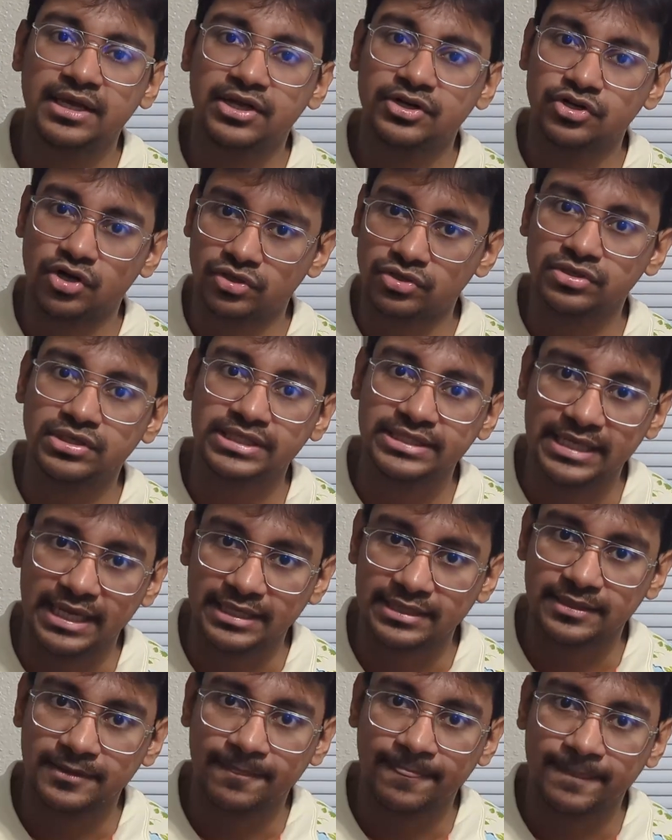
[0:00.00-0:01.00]
Not only
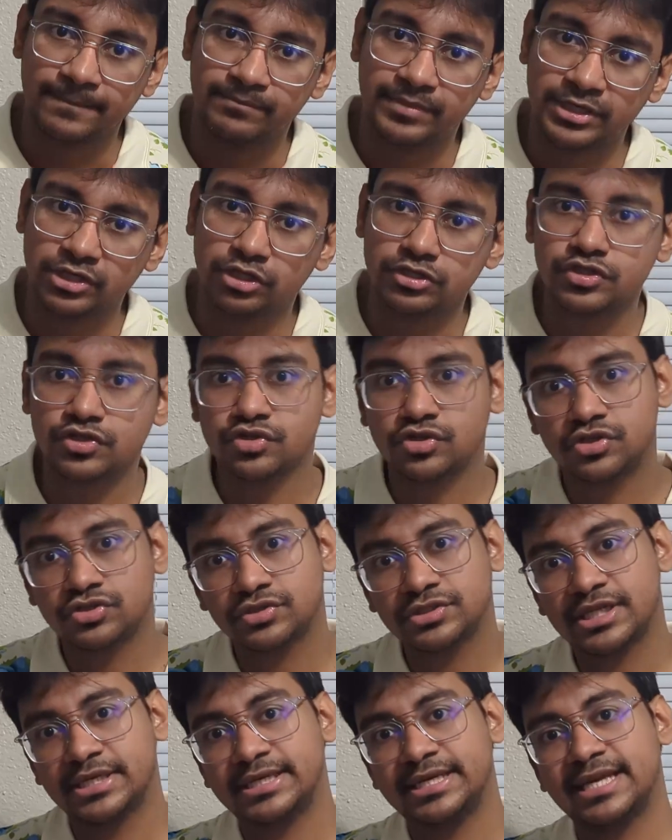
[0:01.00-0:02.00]
that, but also go to
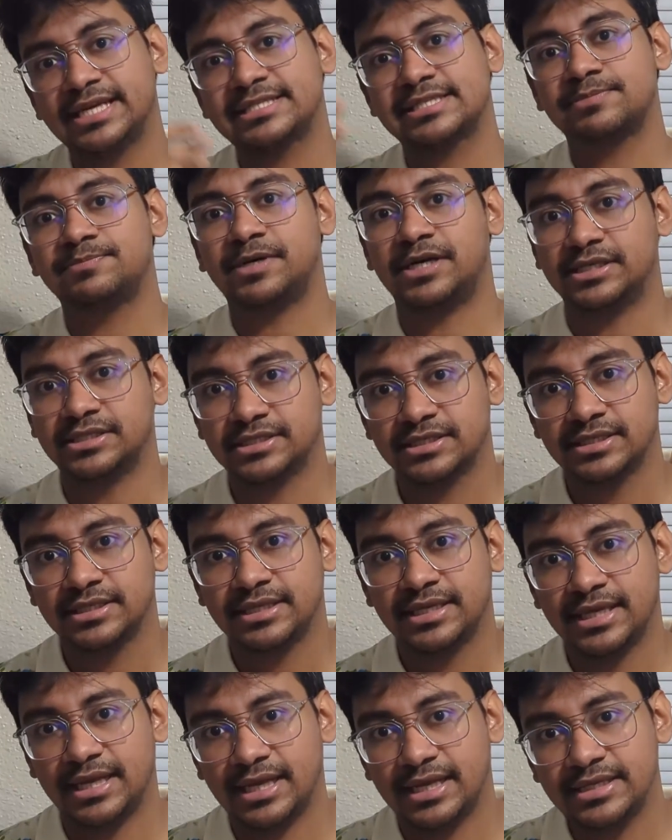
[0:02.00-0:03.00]
the next part
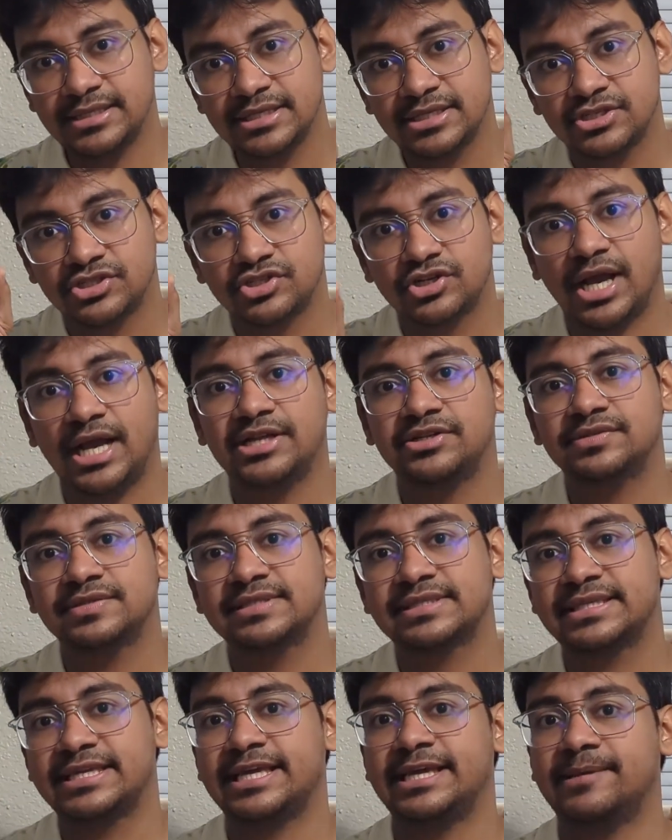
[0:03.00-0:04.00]
and try to
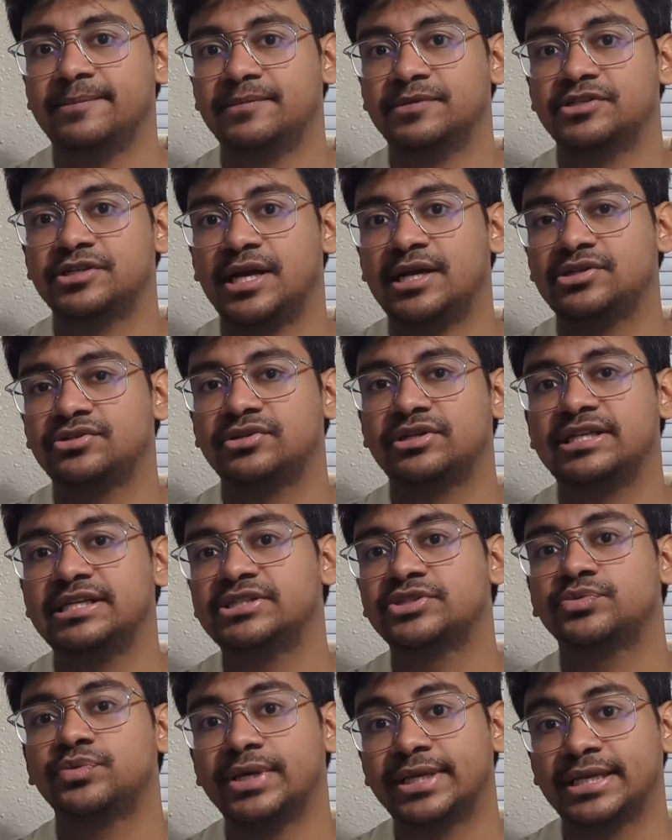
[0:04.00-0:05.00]
skim, try to
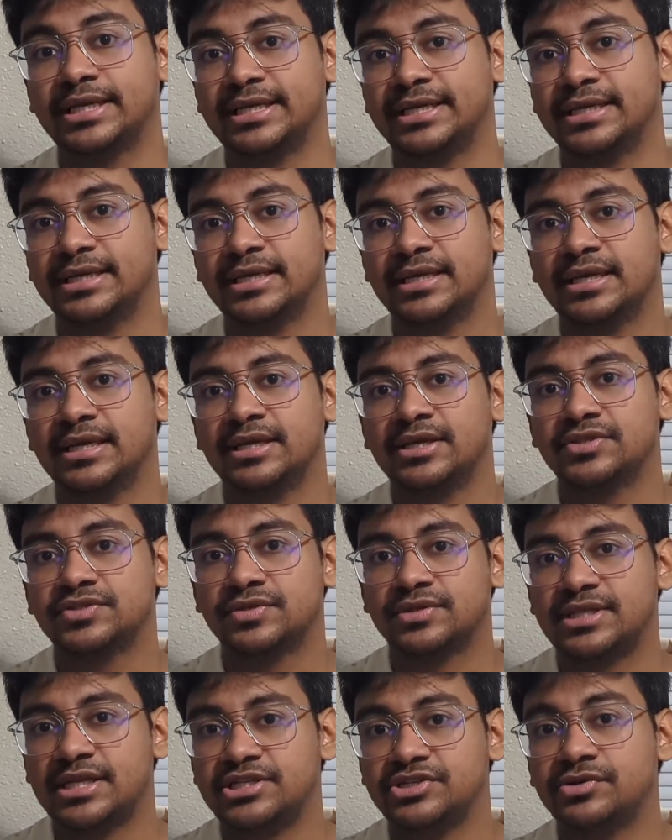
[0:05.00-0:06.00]
read quickly
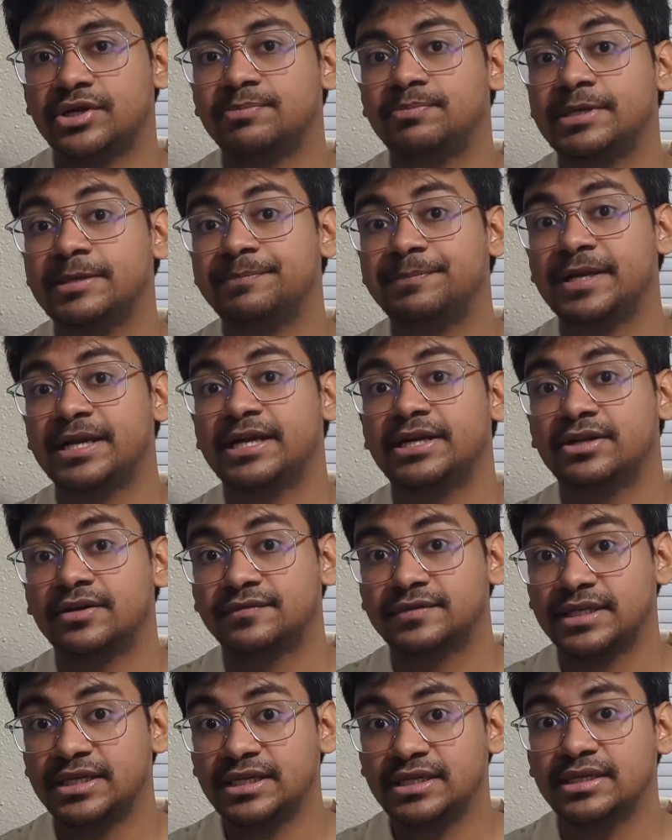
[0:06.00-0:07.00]
so that you are prepared
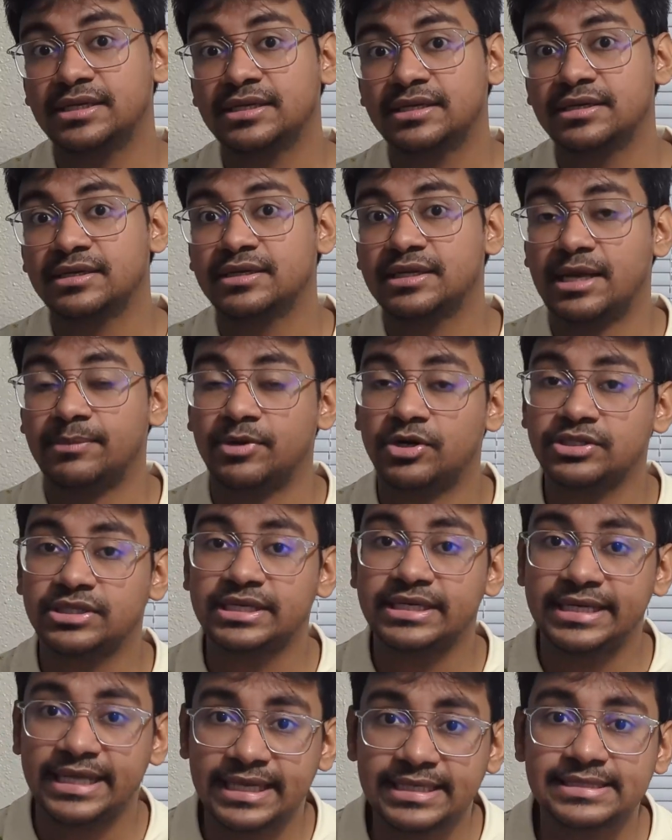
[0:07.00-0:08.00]
about the
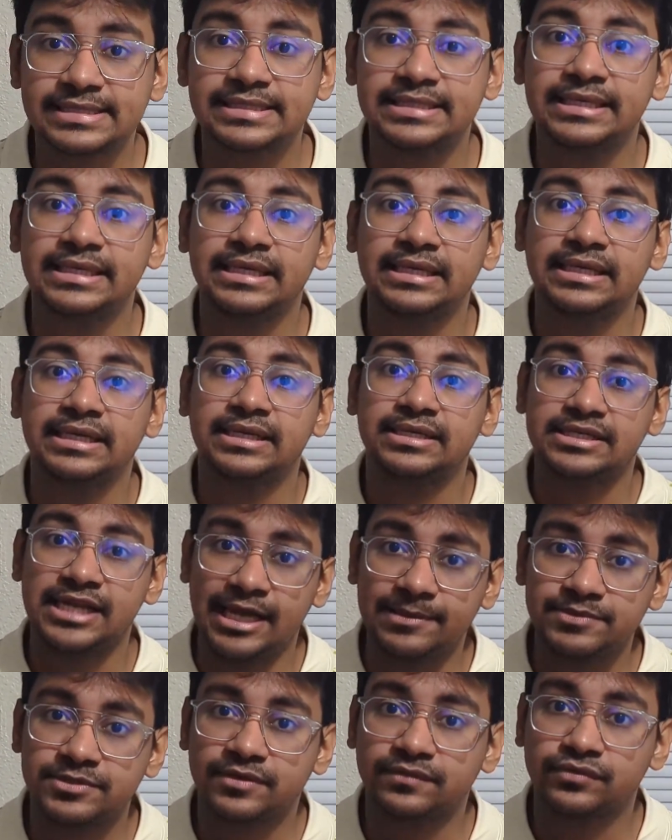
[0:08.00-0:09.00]
next
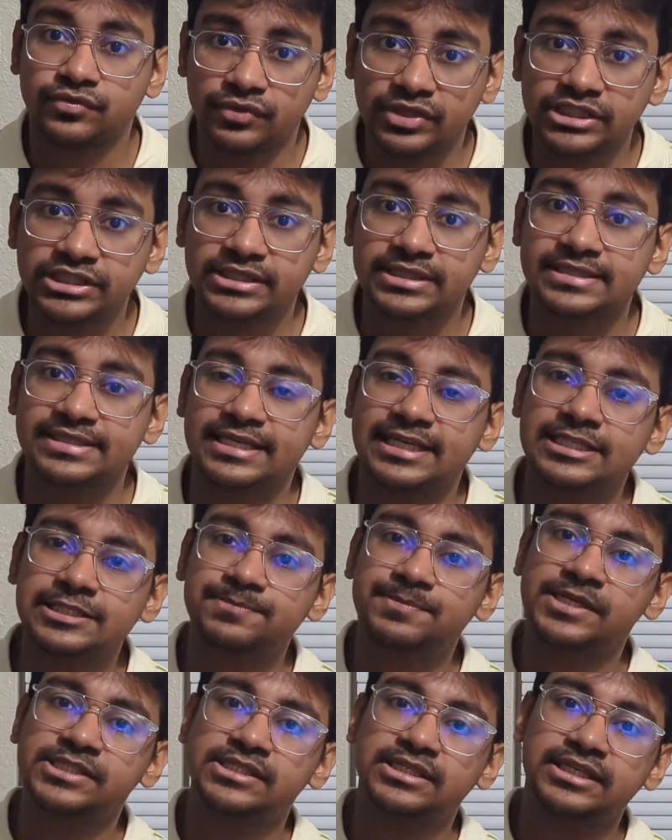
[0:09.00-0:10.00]
types of questions,
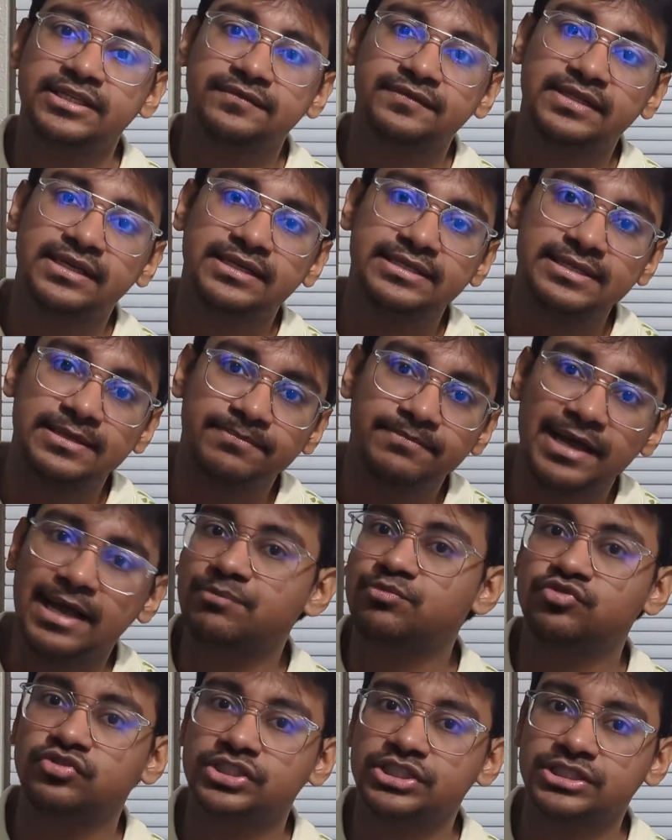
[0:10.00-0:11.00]
especially if there is a
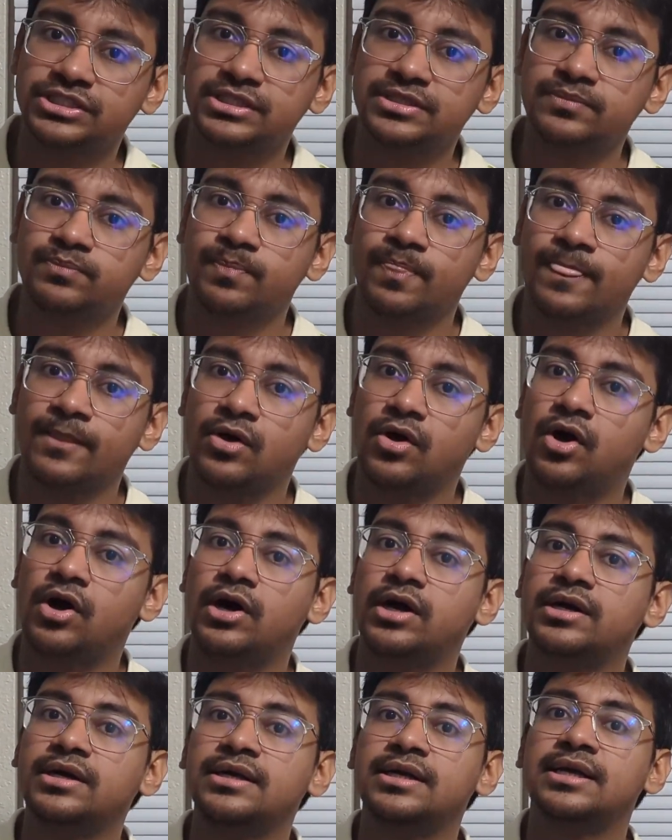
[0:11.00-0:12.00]
map question
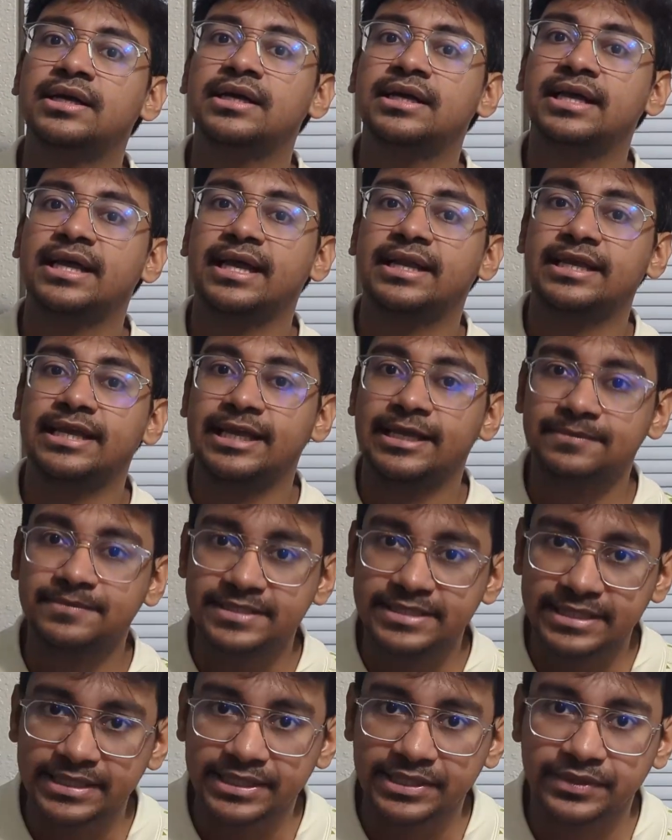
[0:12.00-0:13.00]
or an
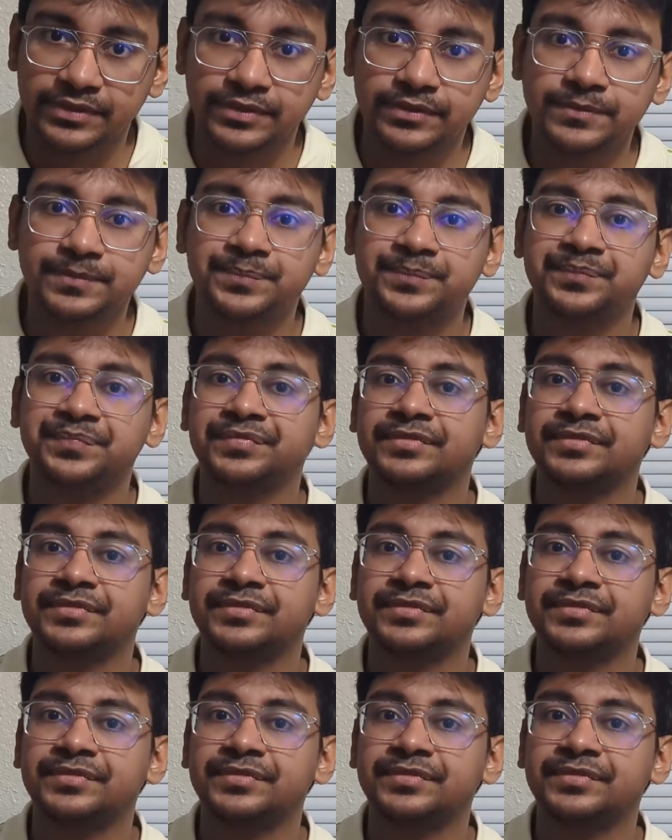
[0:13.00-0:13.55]
MCQ,